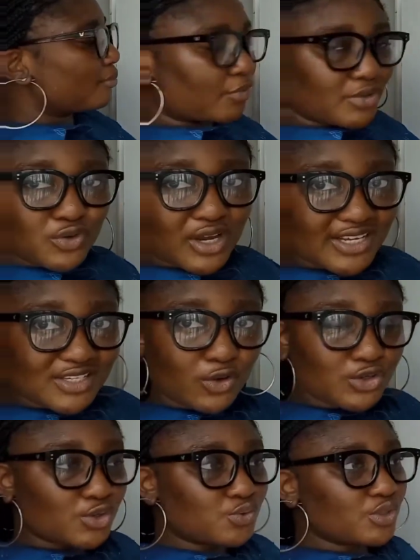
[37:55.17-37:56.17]
But you can
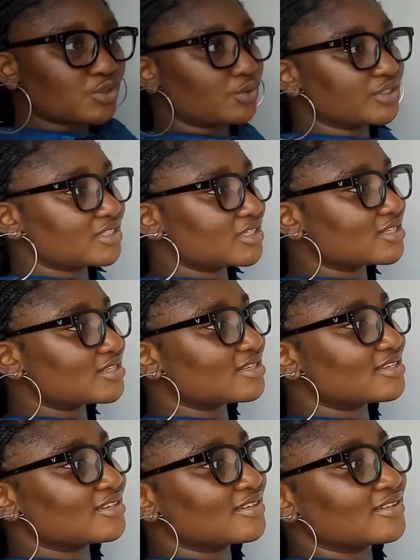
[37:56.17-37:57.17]
also do it on
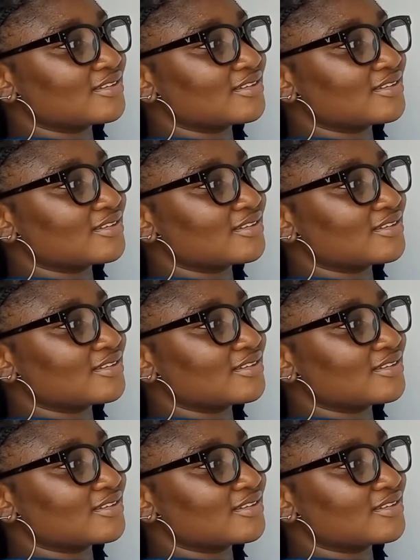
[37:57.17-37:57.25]
this